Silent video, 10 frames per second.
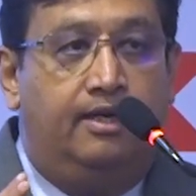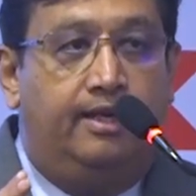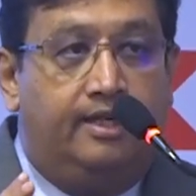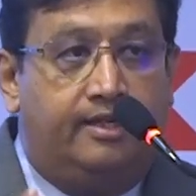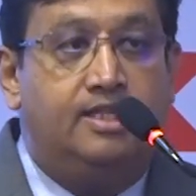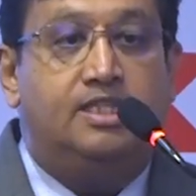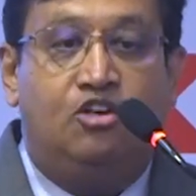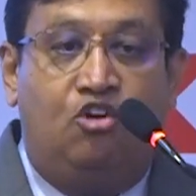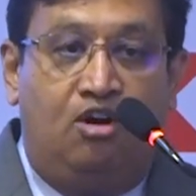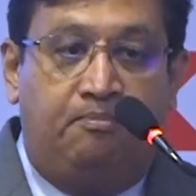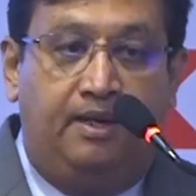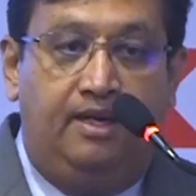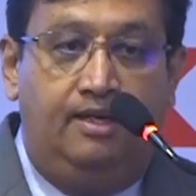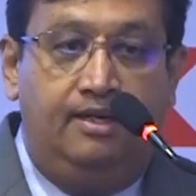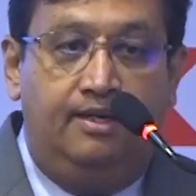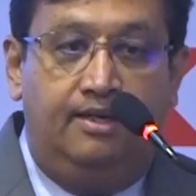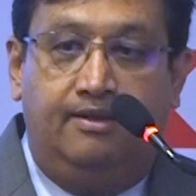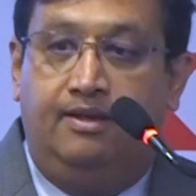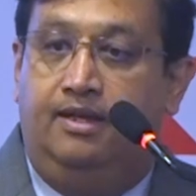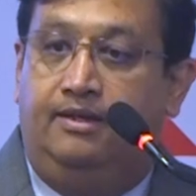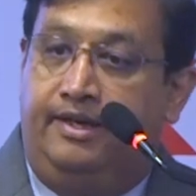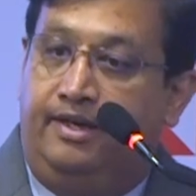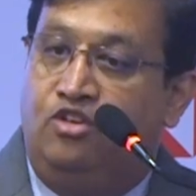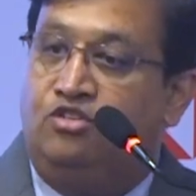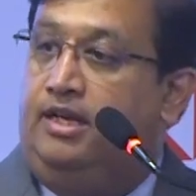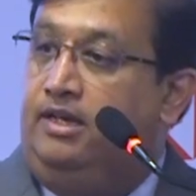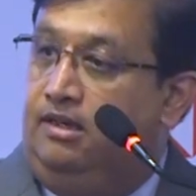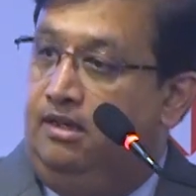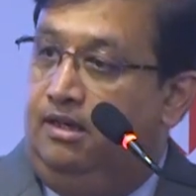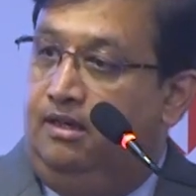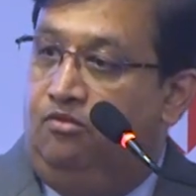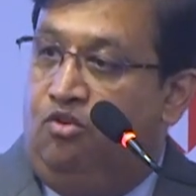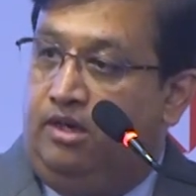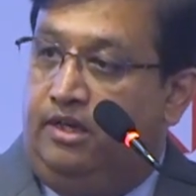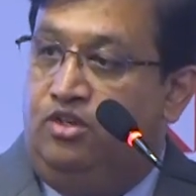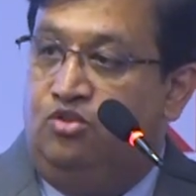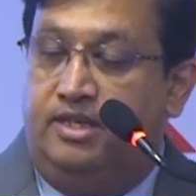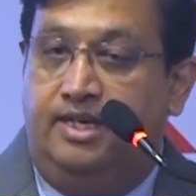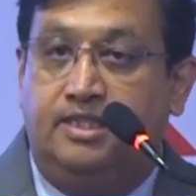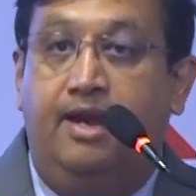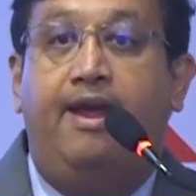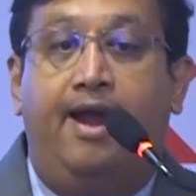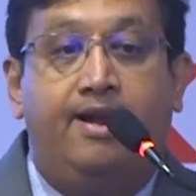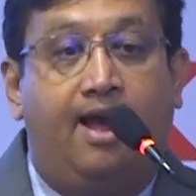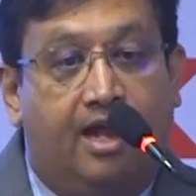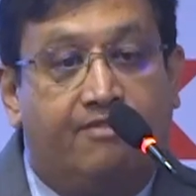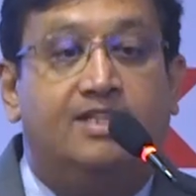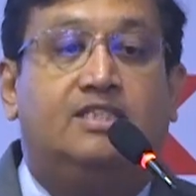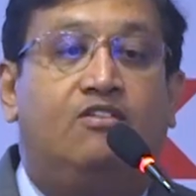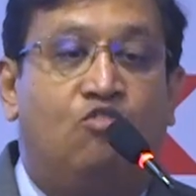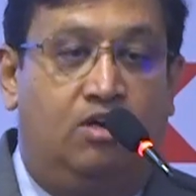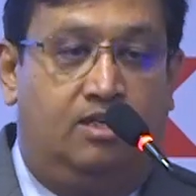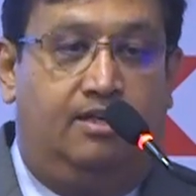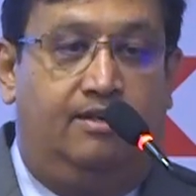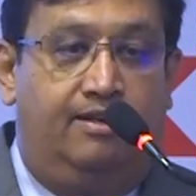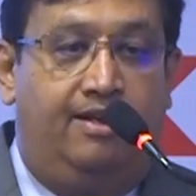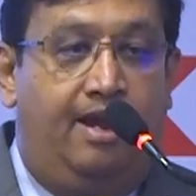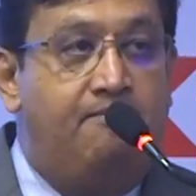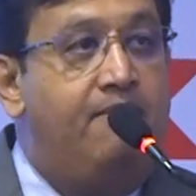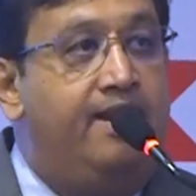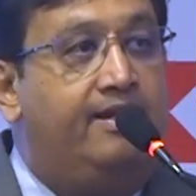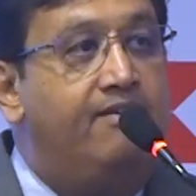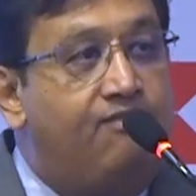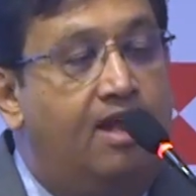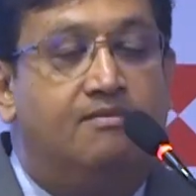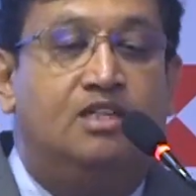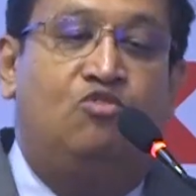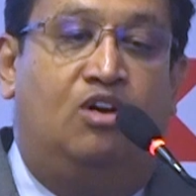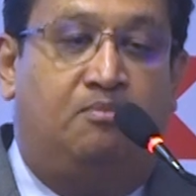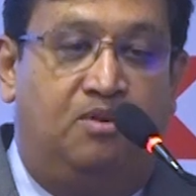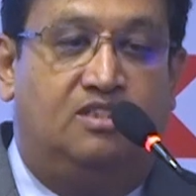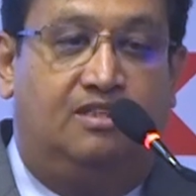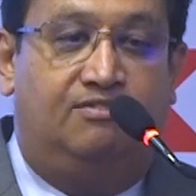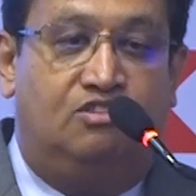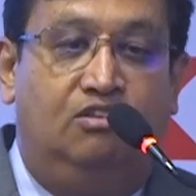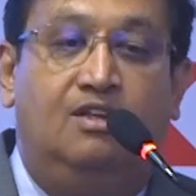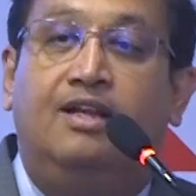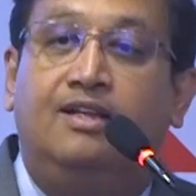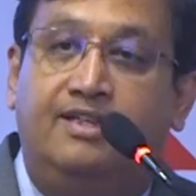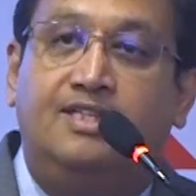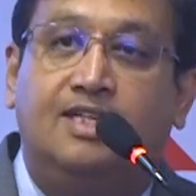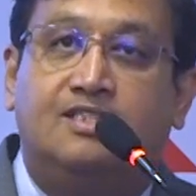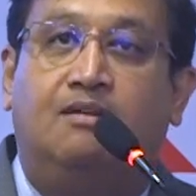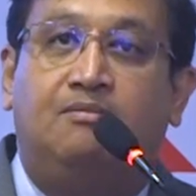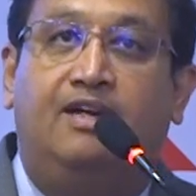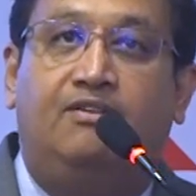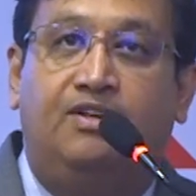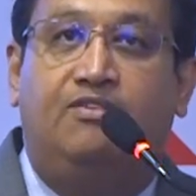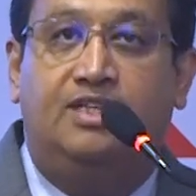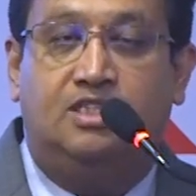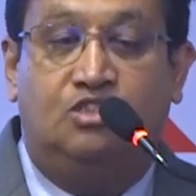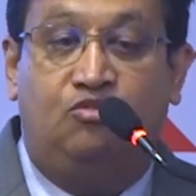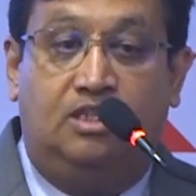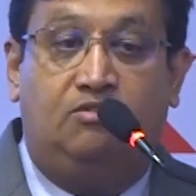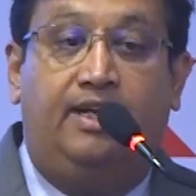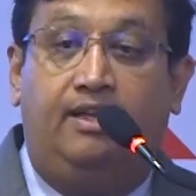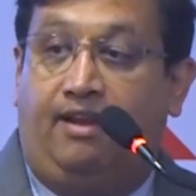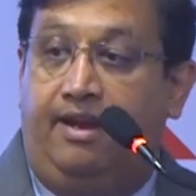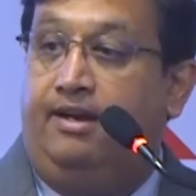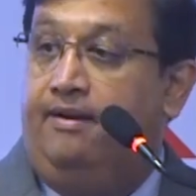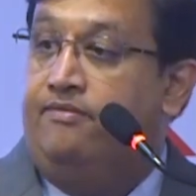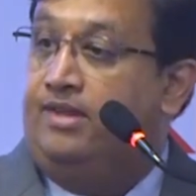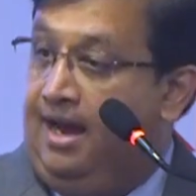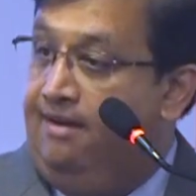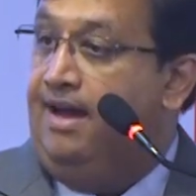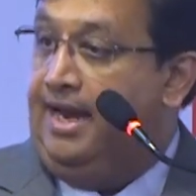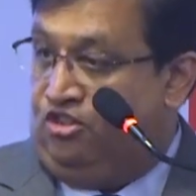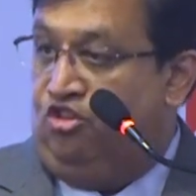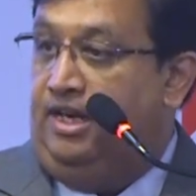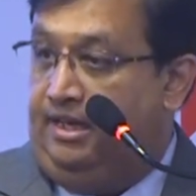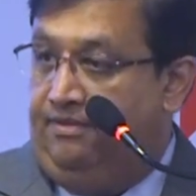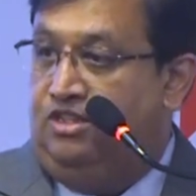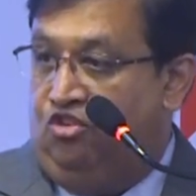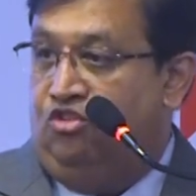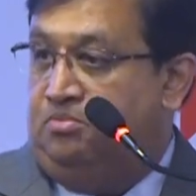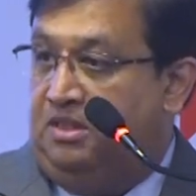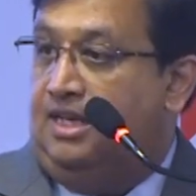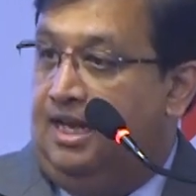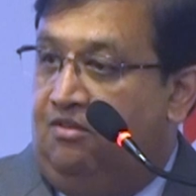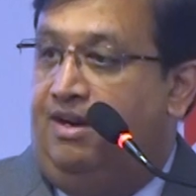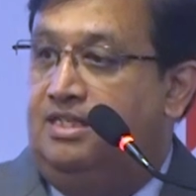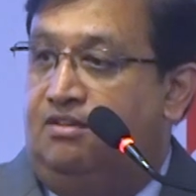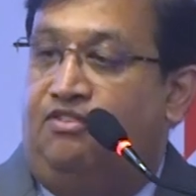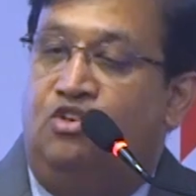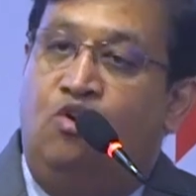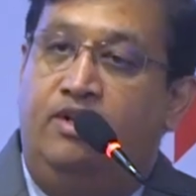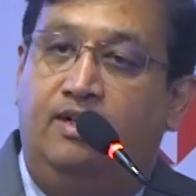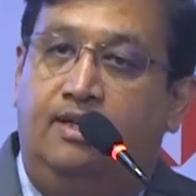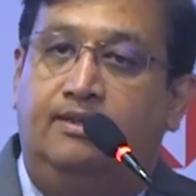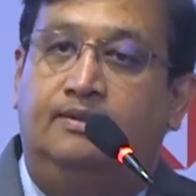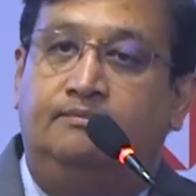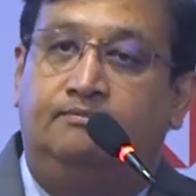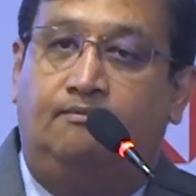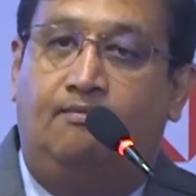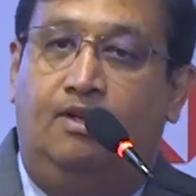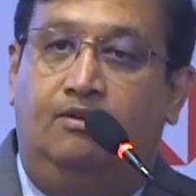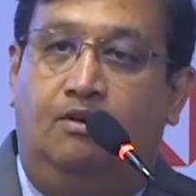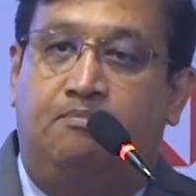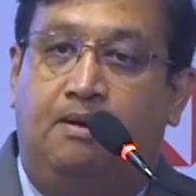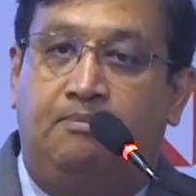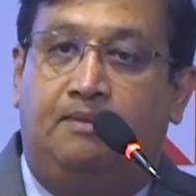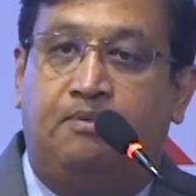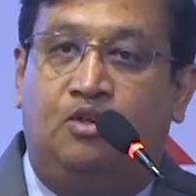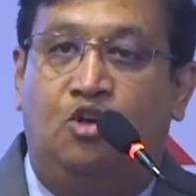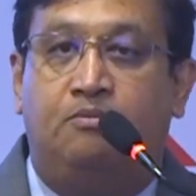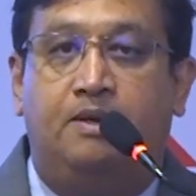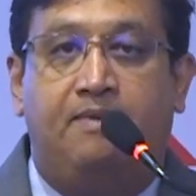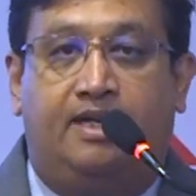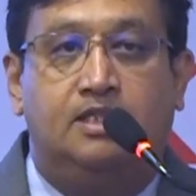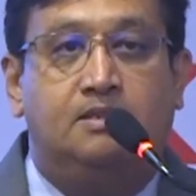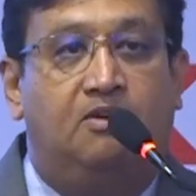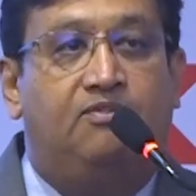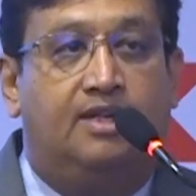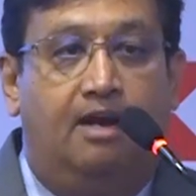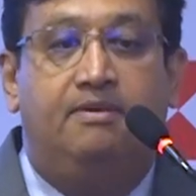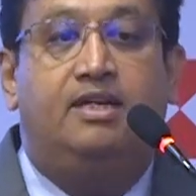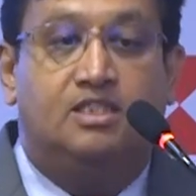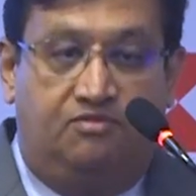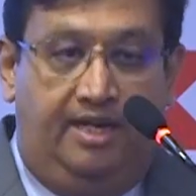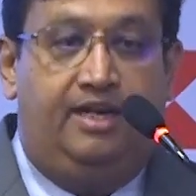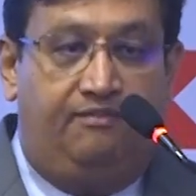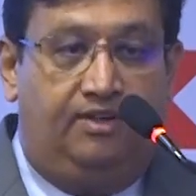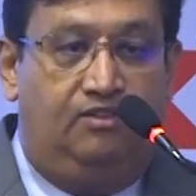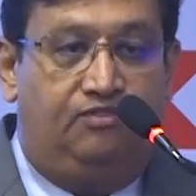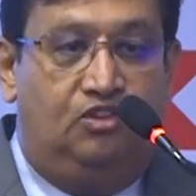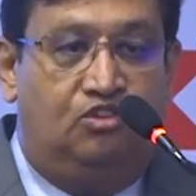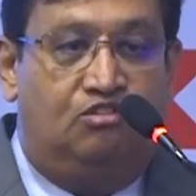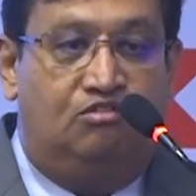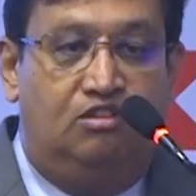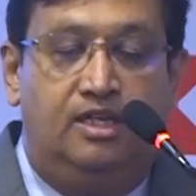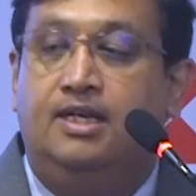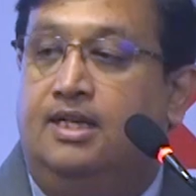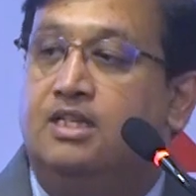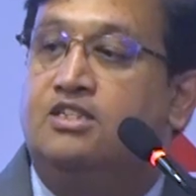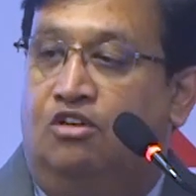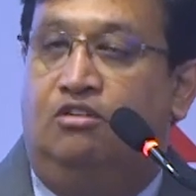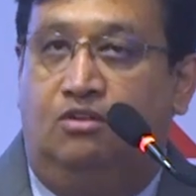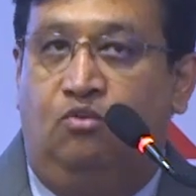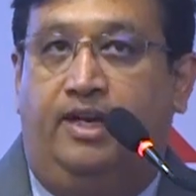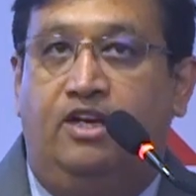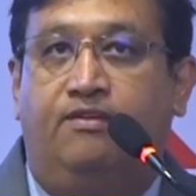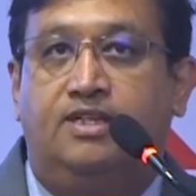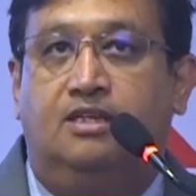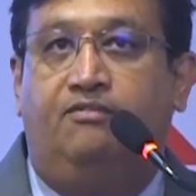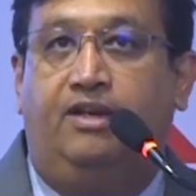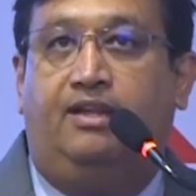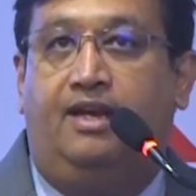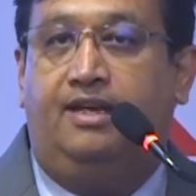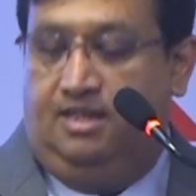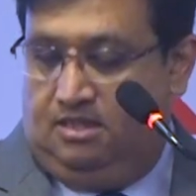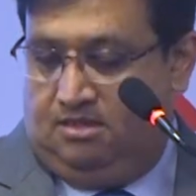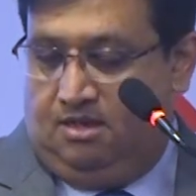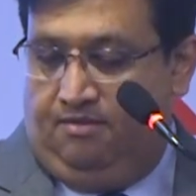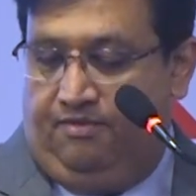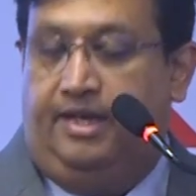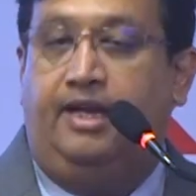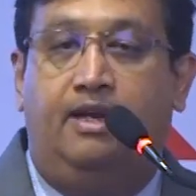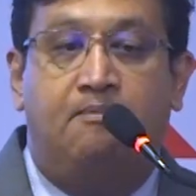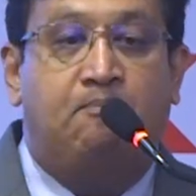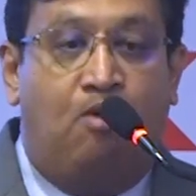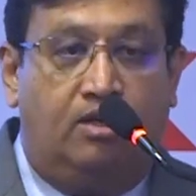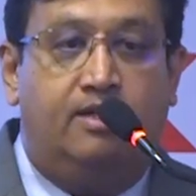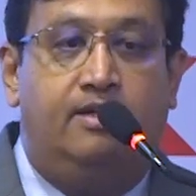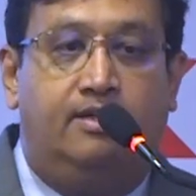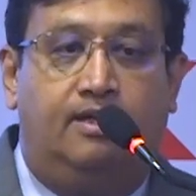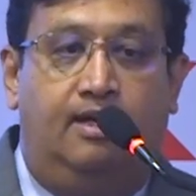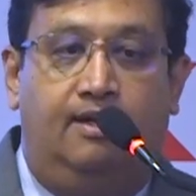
increasing crop yield, reducing water usage, and harvesting water, and making farmers water positive. So these are some kind of innovations which we think have actually given source, because otherwise if you do in a public procurement mechanism of a government, it's very difficult for you to do it. So innovation, we think, is a very important